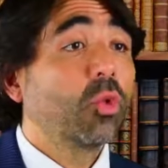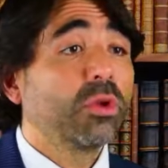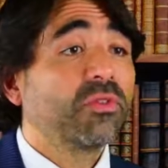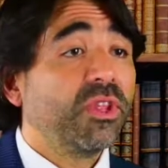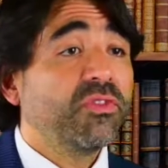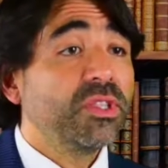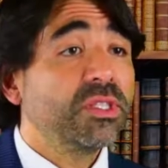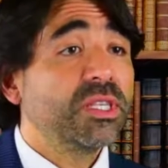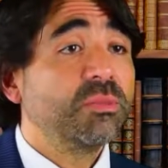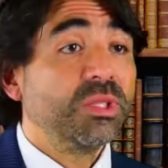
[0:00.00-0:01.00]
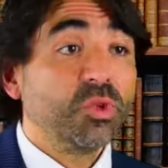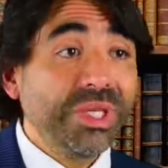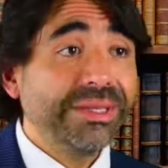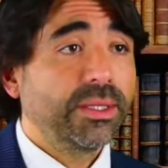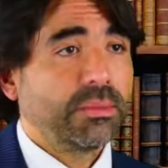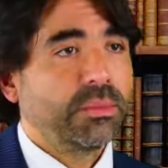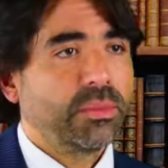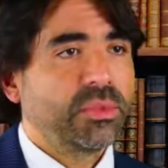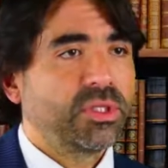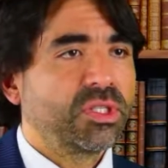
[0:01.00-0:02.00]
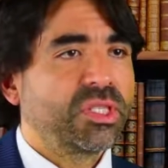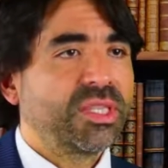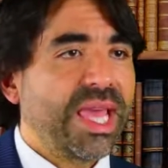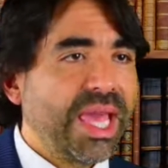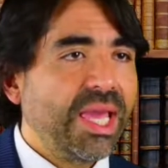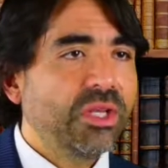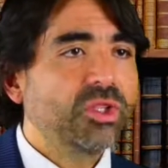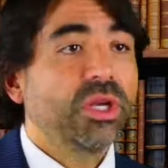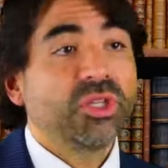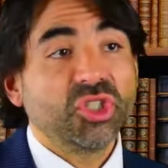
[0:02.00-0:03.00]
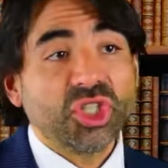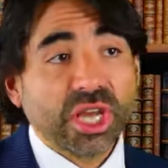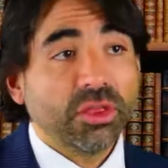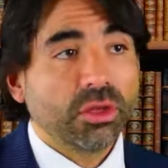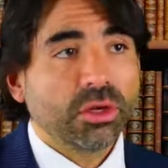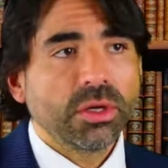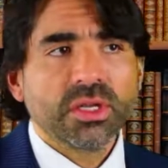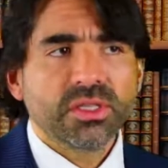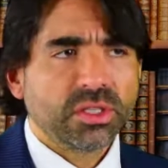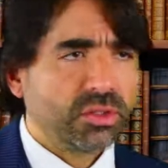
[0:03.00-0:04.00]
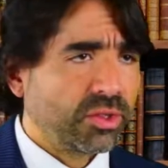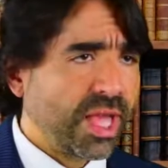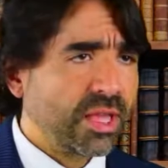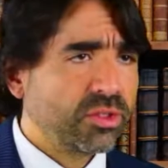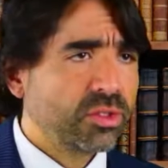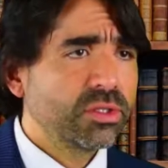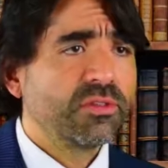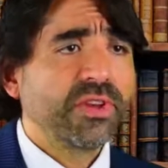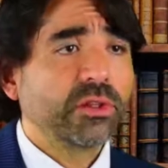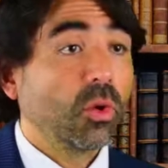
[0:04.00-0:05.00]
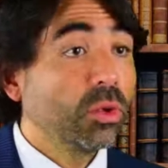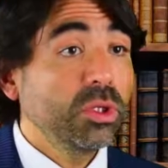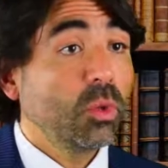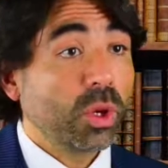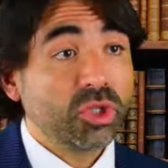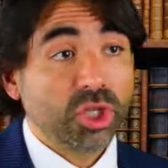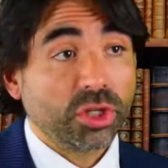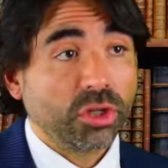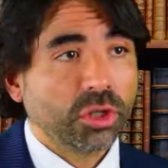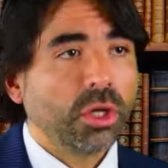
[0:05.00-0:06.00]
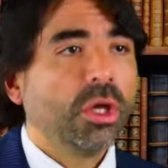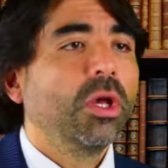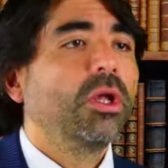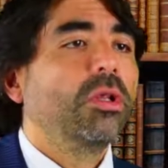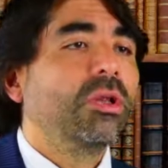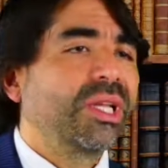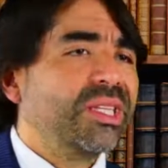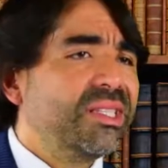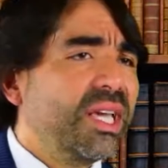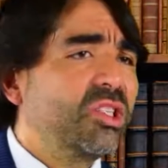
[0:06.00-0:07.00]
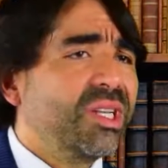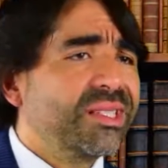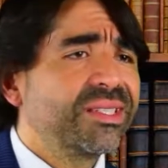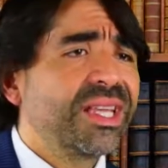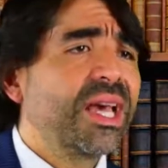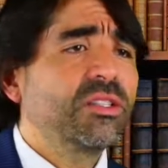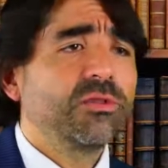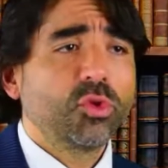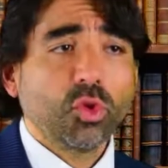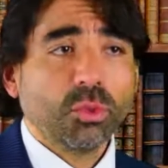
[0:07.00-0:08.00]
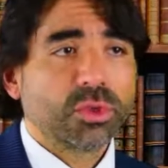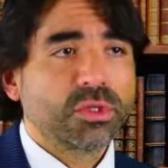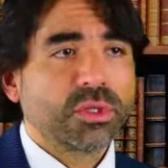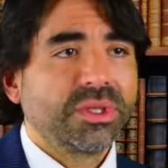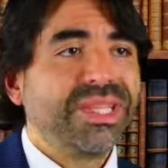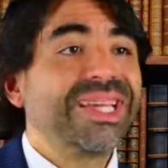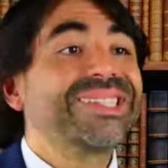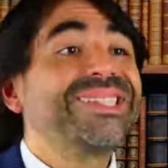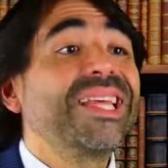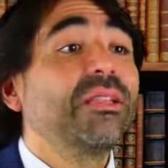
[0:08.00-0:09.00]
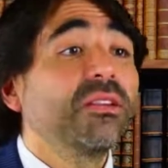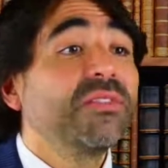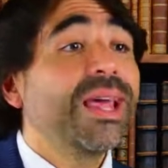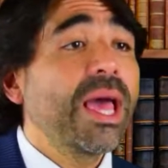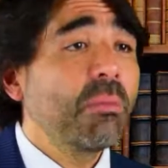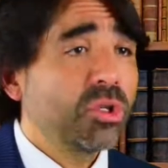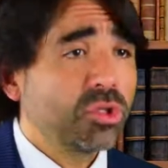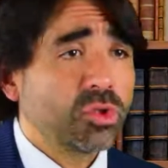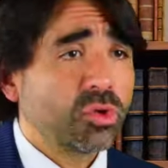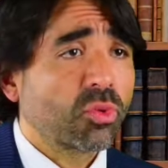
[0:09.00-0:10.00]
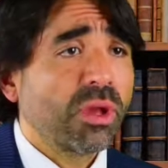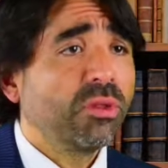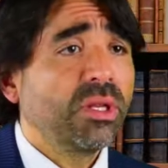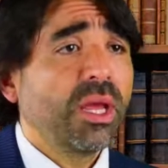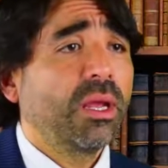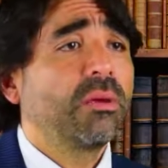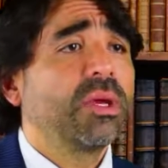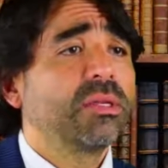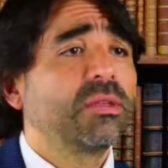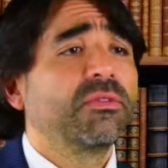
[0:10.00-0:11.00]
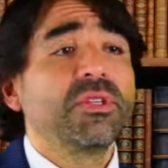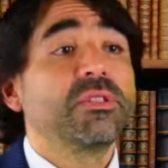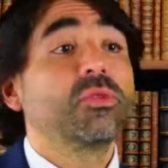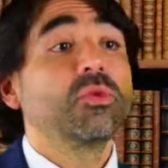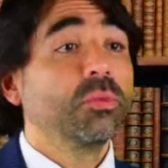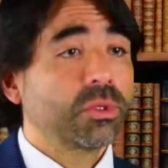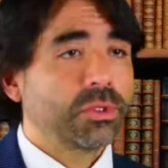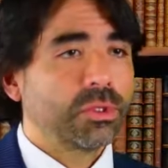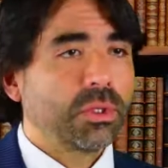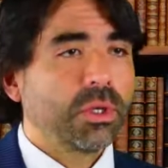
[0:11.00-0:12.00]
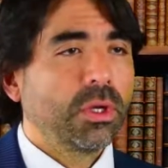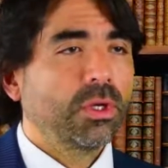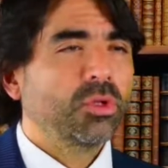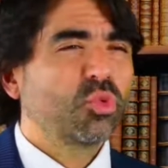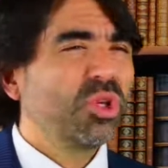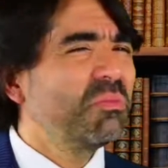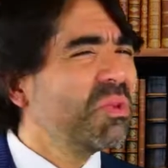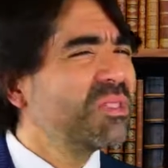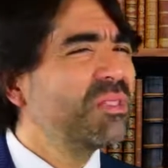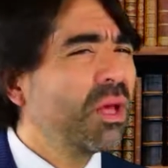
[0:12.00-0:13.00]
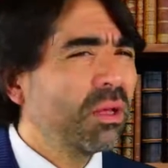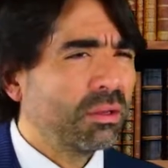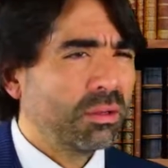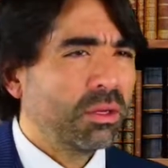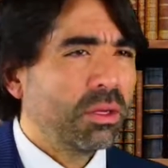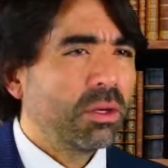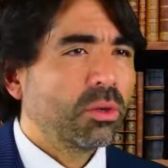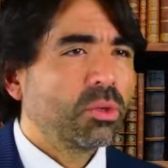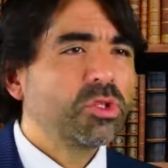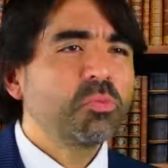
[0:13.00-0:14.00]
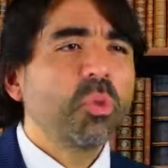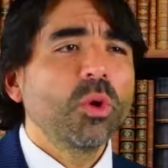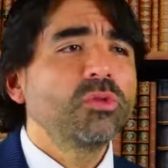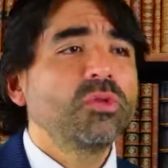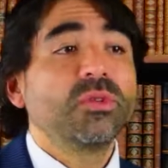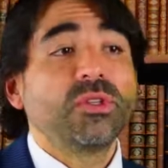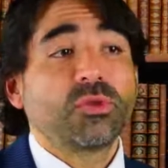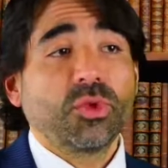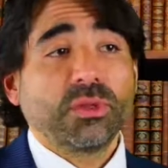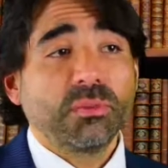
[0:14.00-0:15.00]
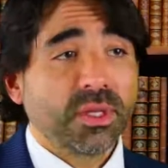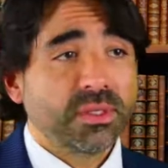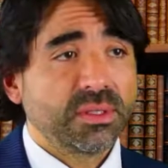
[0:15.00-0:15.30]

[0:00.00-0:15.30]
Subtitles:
world of differences between them, such as age, gender, certain cancers affect only one gender, localization and size of tumors, the extent of damage to surrounding areas of these tumors, treatments done, response to these treatments,